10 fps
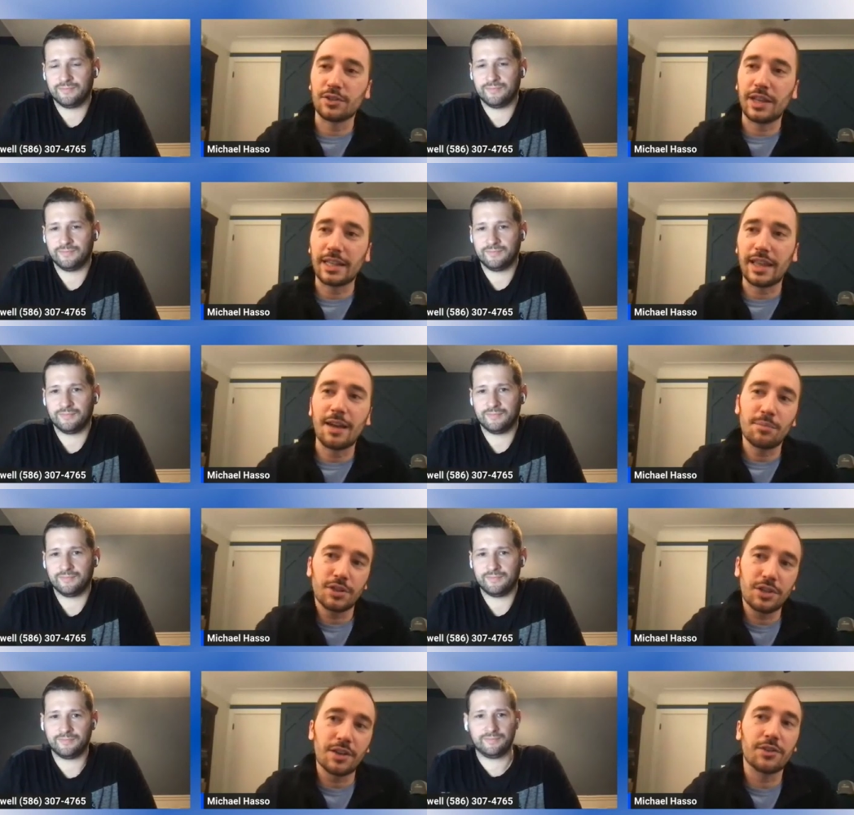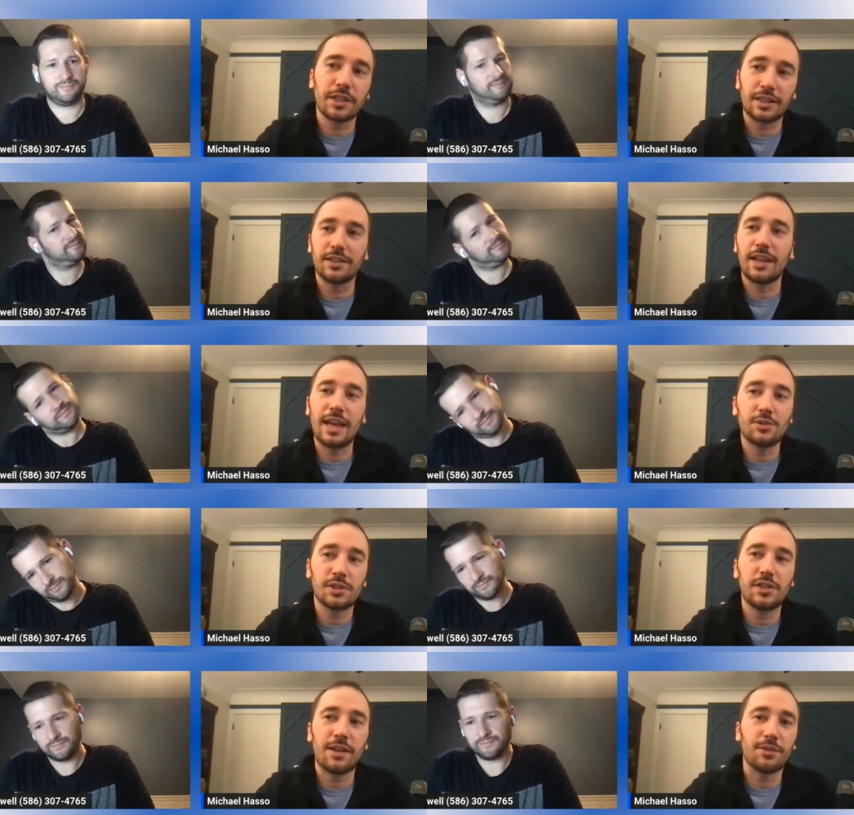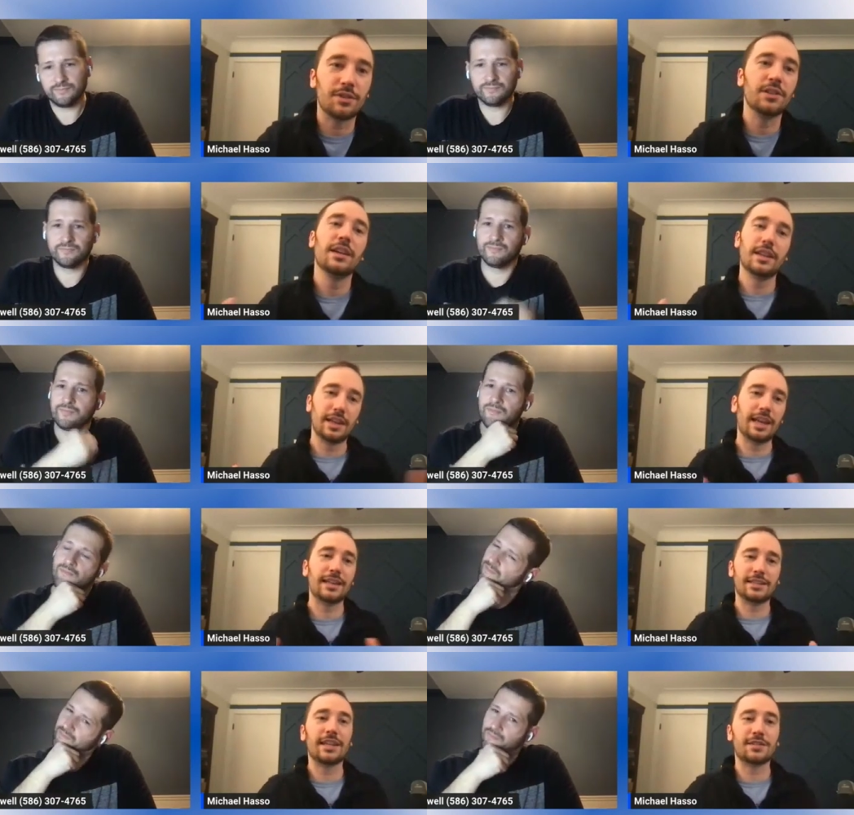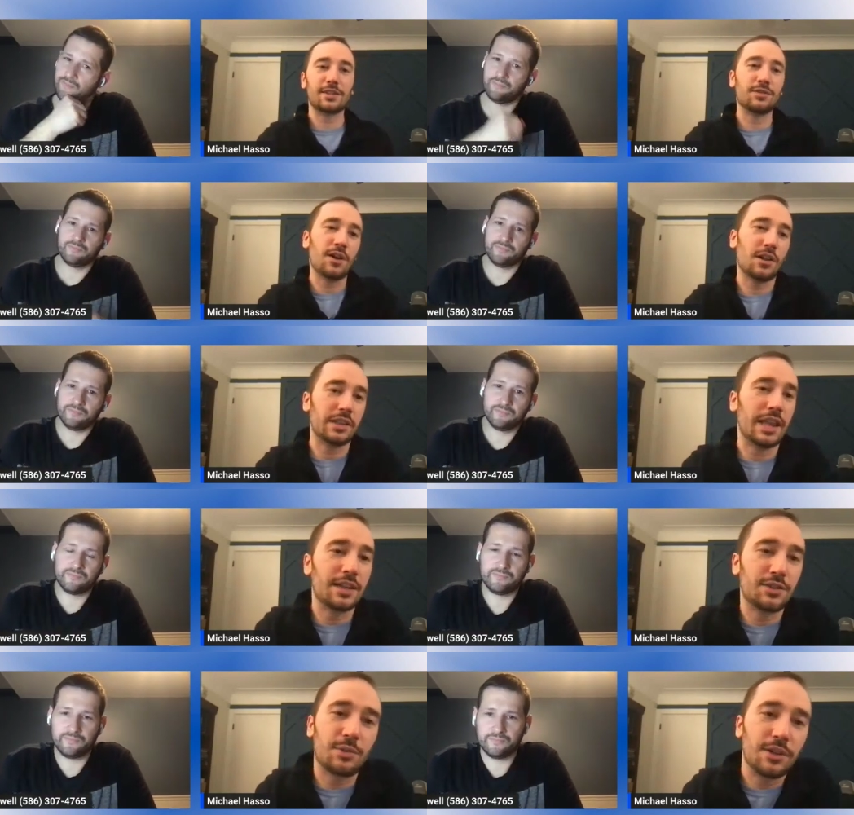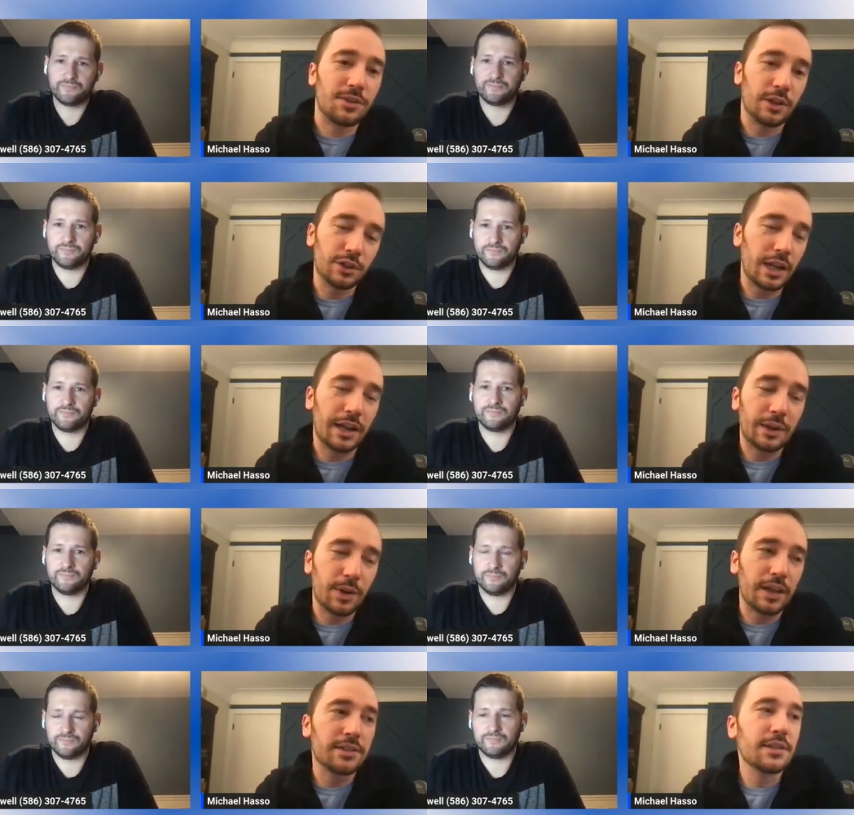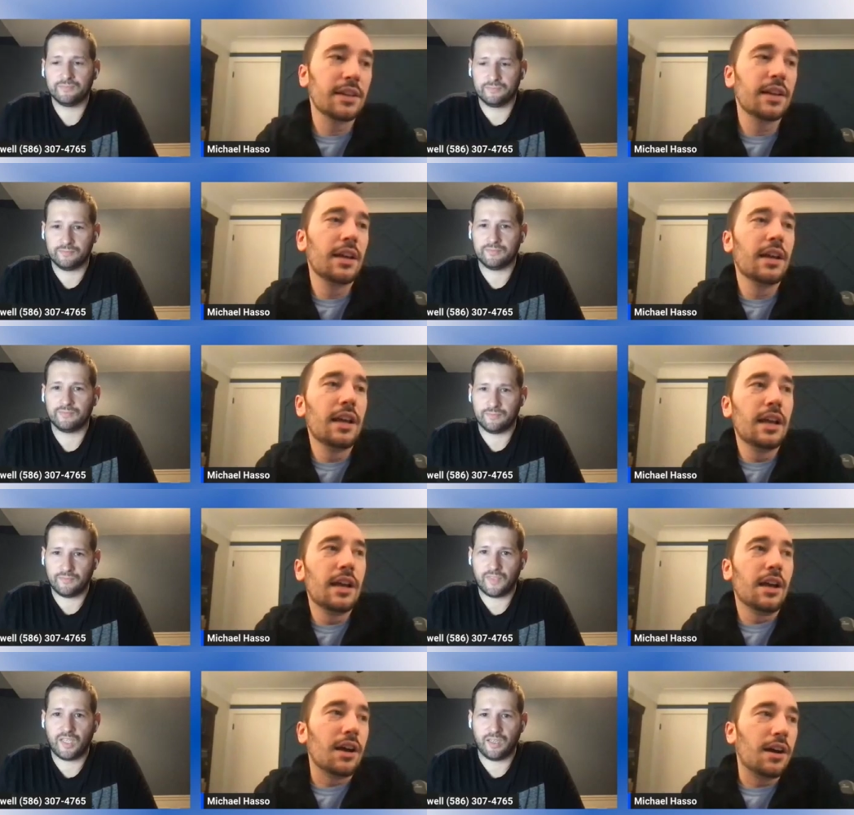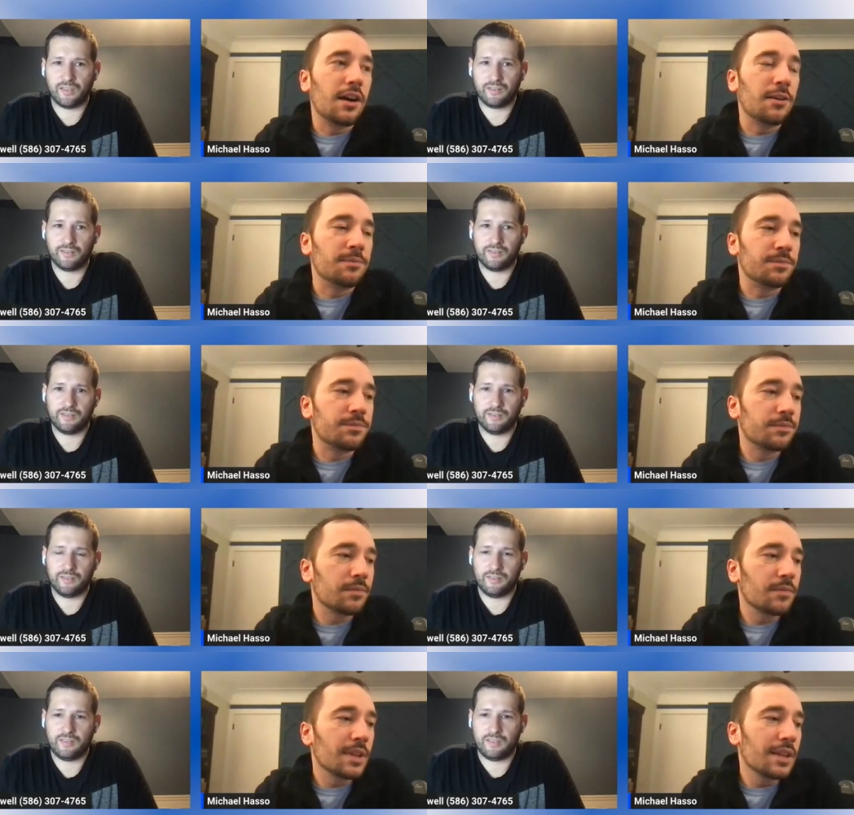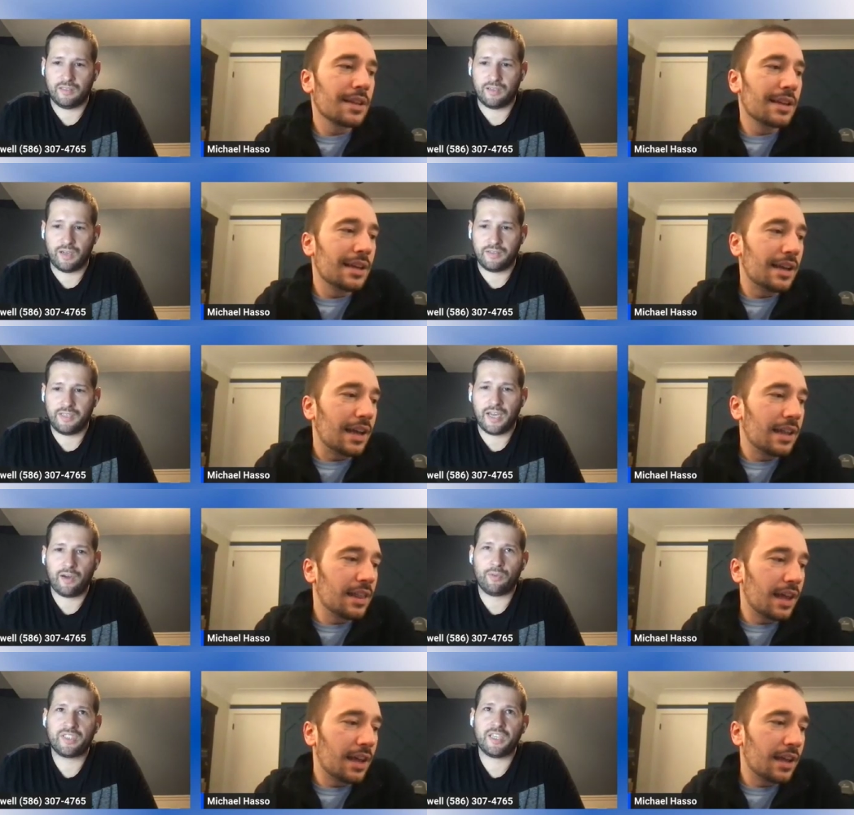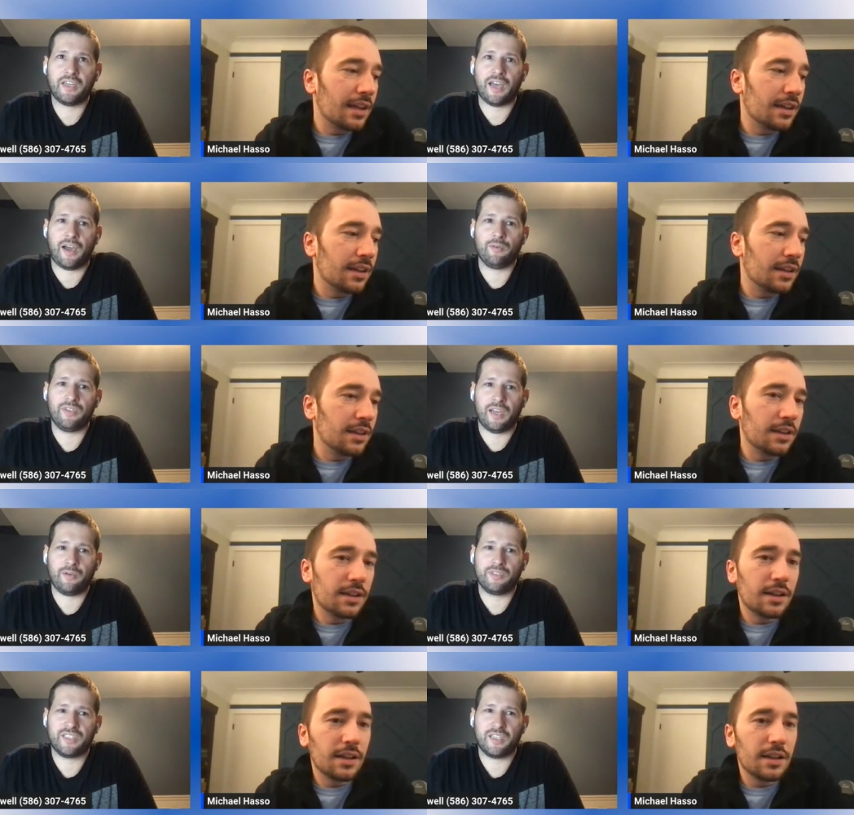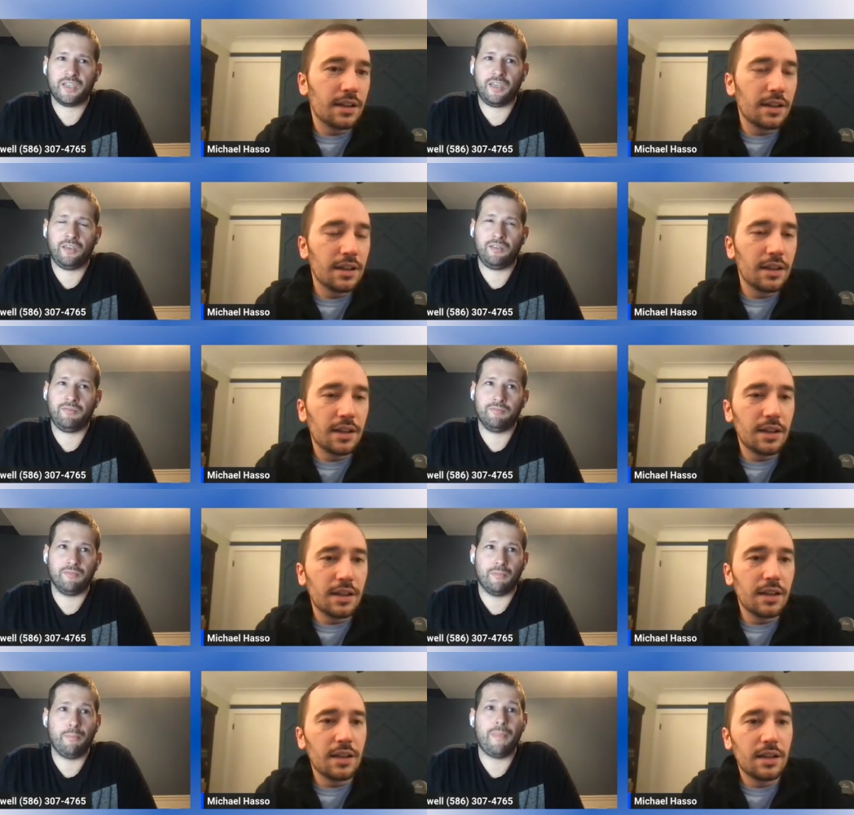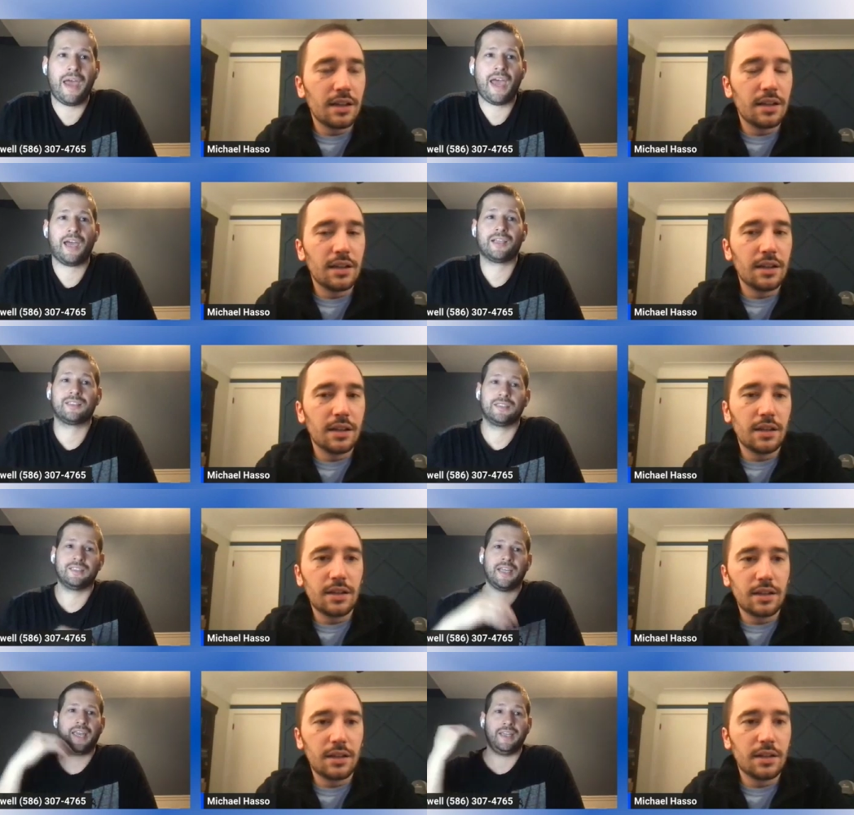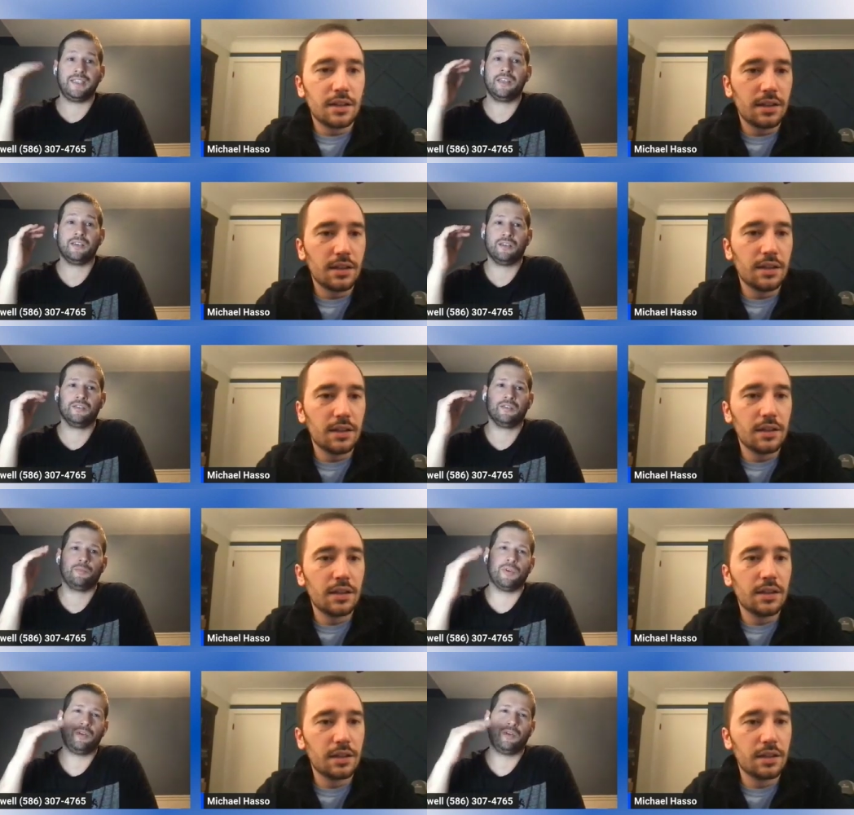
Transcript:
Speaker 1: like that, but generally entry level, it tends to fall in that square footage anyways.
Speaker 2: Yeah. Um, and yeah, then, I would say I would I would say a max is eighteen hundred,